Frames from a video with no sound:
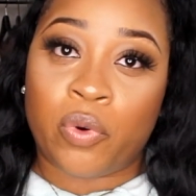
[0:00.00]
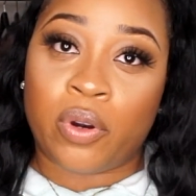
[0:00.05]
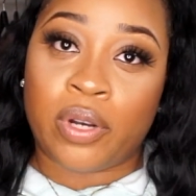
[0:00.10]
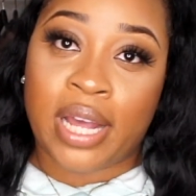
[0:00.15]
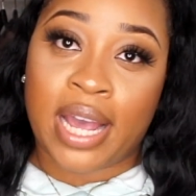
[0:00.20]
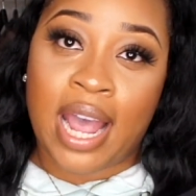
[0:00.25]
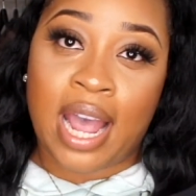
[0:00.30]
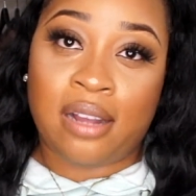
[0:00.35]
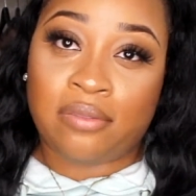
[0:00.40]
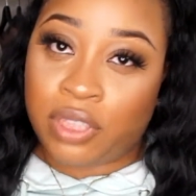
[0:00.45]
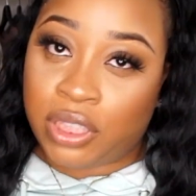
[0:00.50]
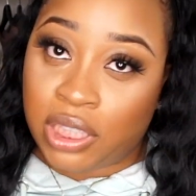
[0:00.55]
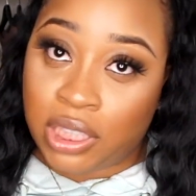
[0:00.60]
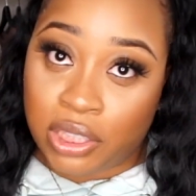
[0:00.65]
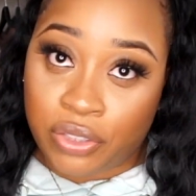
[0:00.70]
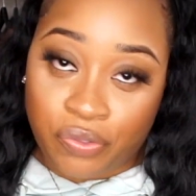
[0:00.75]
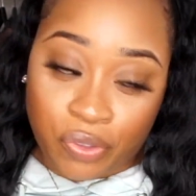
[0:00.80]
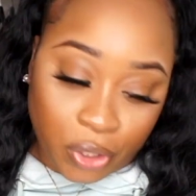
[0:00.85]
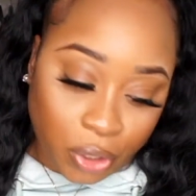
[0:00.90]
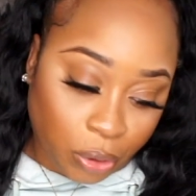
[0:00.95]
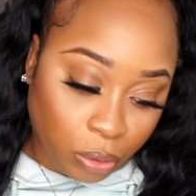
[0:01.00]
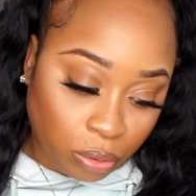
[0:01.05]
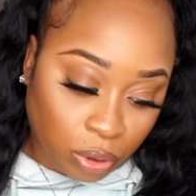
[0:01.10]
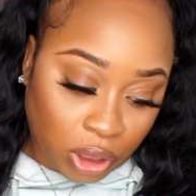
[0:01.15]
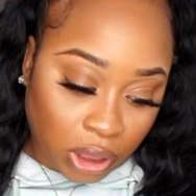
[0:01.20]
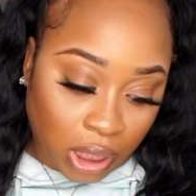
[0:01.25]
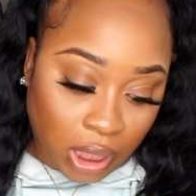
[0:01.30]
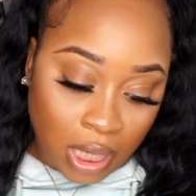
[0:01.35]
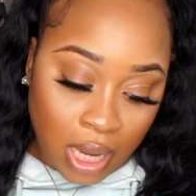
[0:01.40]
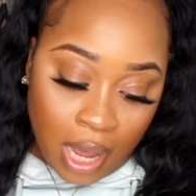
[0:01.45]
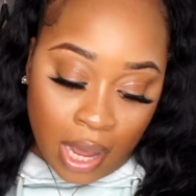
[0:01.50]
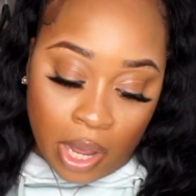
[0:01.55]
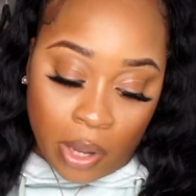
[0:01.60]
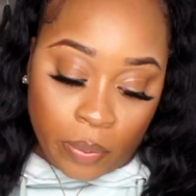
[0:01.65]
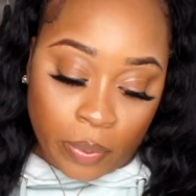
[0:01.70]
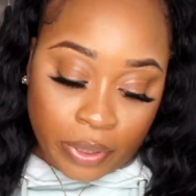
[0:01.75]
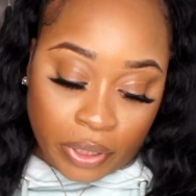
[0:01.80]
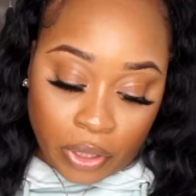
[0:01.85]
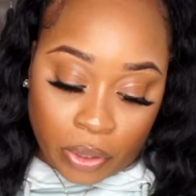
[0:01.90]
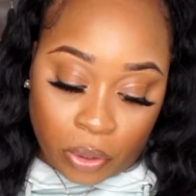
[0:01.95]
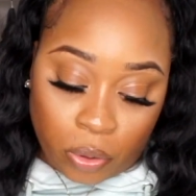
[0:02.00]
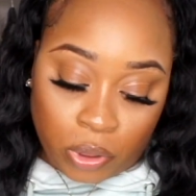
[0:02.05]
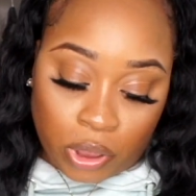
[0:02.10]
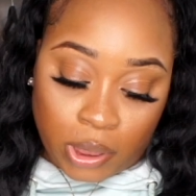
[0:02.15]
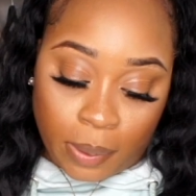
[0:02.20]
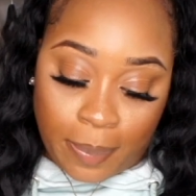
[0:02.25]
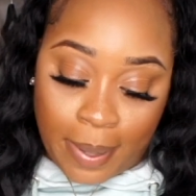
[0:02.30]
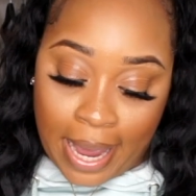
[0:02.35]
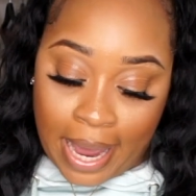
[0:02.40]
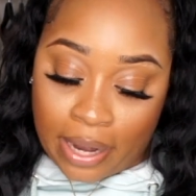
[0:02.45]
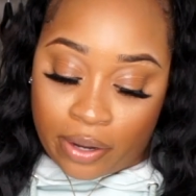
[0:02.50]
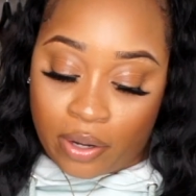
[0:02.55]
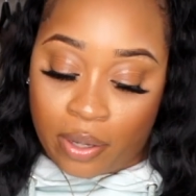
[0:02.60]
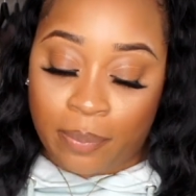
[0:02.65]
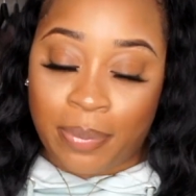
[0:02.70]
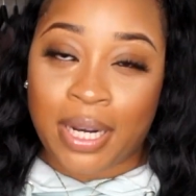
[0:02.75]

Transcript: or they have G's for Gucci with the Gucci pattern,